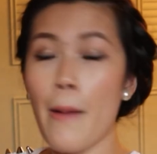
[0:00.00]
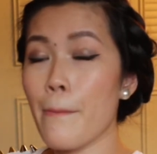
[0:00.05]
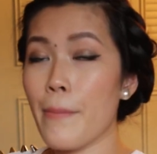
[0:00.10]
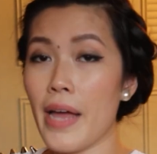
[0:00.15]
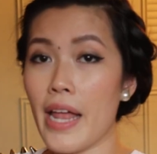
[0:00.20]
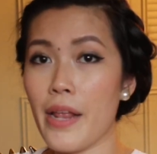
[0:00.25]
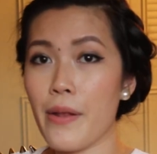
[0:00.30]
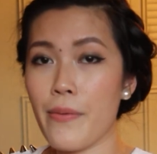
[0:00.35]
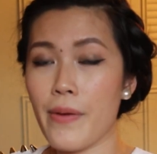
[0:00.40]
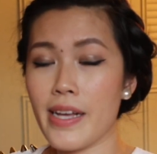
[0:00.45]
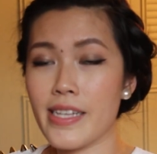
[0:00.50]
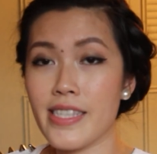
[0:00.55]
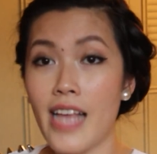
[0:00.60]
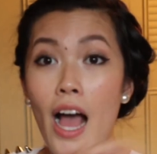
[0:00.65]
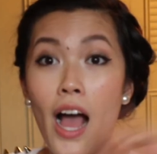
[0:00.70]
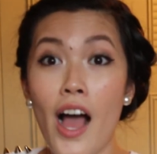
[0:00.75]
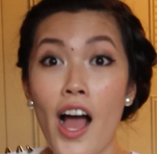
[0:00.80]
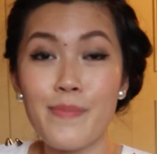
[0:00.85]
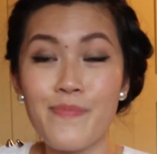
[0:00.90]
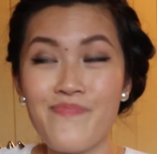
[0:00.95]
But anyways,
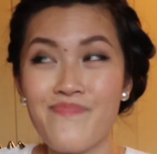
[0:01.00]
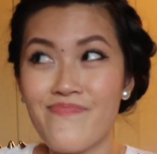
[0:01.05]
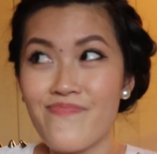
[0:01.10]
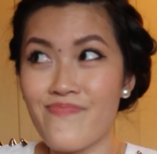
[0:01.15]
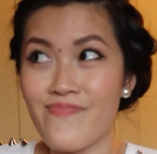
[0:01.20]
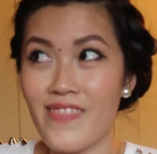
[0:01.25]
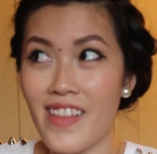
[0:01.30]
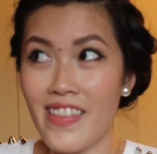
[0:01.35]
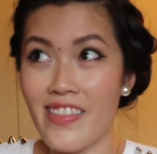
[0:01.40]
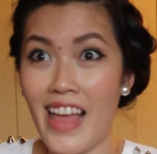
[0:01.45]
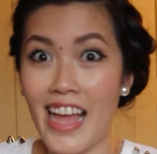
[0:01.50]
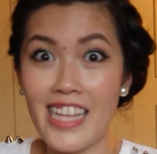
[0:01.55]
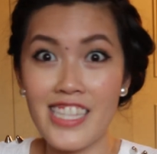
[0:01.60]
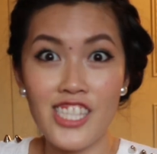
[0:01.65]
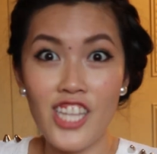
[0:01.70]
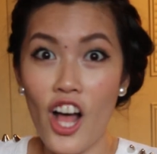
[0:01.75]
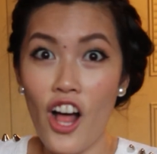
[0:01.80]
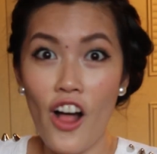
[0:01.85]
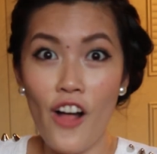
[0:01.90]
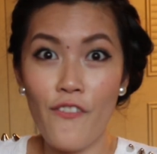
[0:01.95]
um,
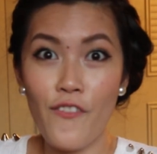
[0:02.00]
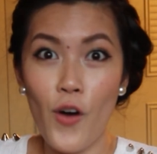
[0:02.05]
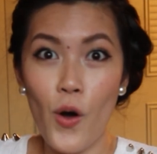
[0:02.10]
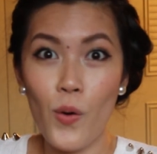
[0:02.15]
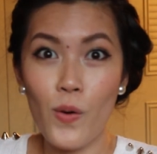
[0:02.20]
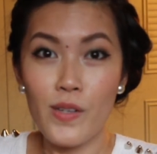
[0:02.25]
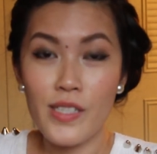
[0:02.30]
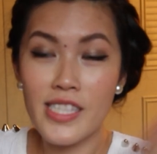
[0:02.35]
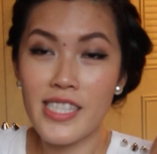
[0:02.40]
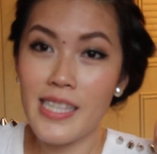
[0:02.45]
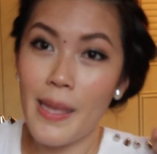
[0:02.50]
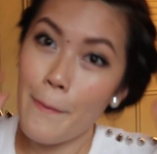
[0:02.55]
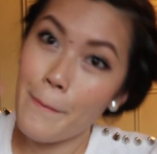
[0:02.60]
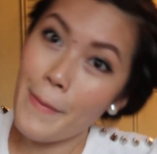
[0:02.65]
that's all folks.